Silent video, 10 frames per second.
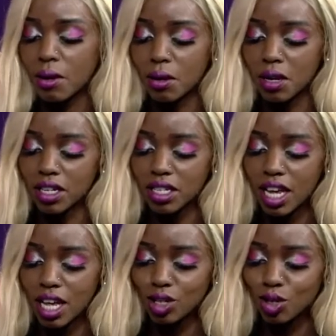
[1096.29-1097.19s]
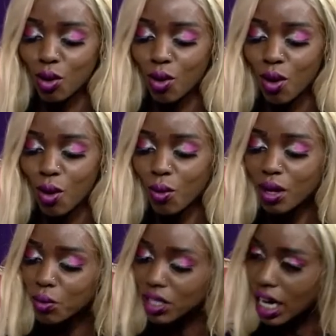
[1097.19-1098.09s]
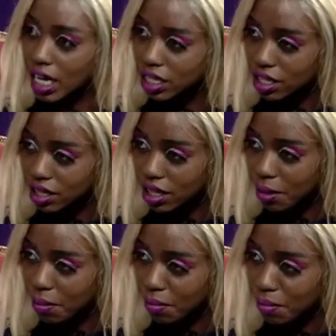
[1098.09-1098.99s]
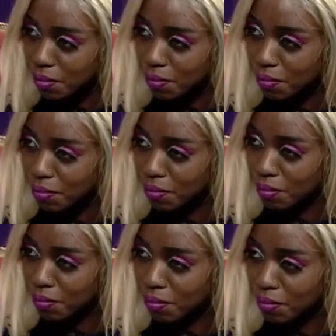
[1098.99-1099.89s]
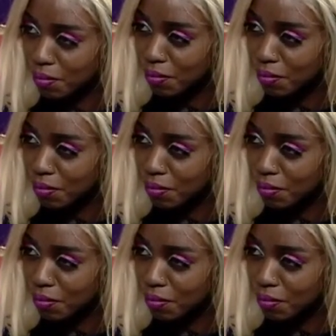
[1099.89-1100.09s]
All right. So what was last year's theme? Last